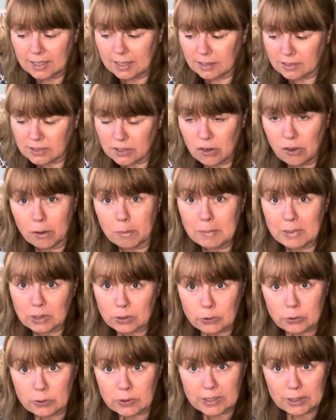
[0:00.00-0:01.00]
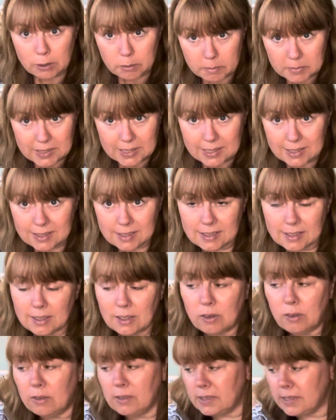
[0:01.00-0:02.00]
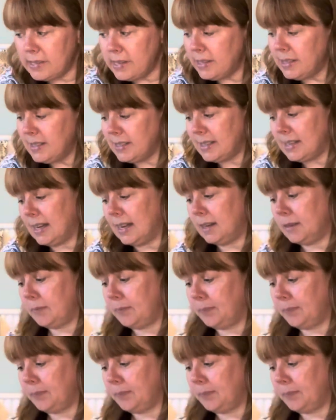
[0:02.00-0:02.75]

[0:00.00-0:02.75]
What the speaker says: It's not a Miltoniopsis, called Sunset.